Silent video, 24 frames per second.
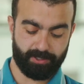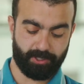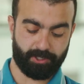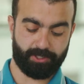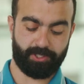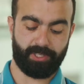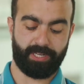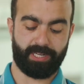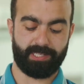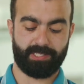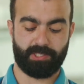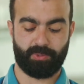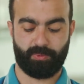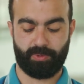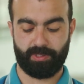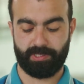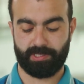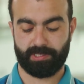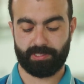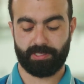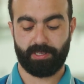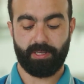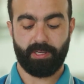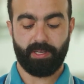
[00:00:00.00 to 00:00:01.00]
Dr. Yasser
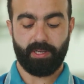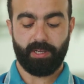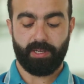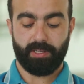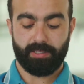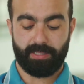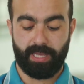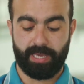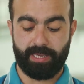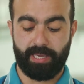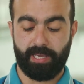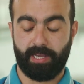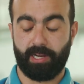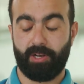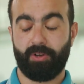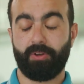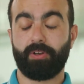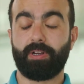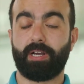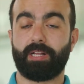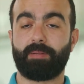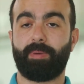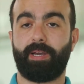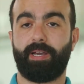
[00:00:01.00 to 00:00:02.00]
was taking a
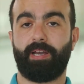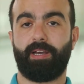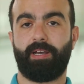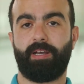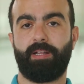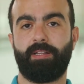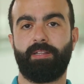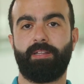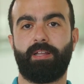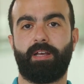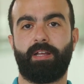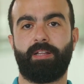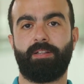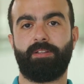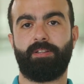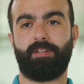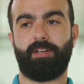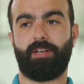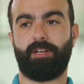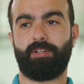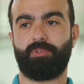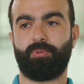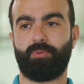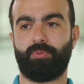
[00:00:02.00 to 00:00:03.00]
look at my hand and
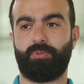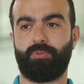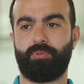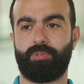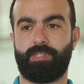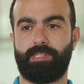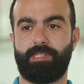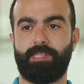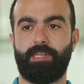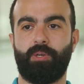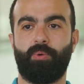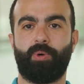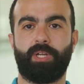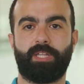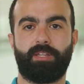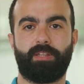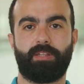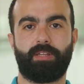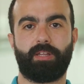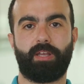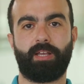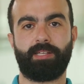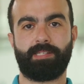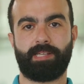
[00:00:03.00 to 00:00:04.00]
to see what
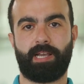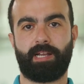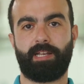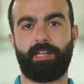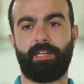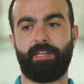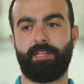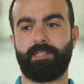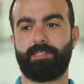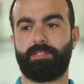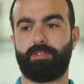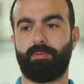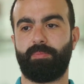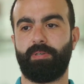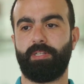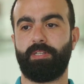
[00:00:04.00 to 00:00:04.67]
exactly needs to be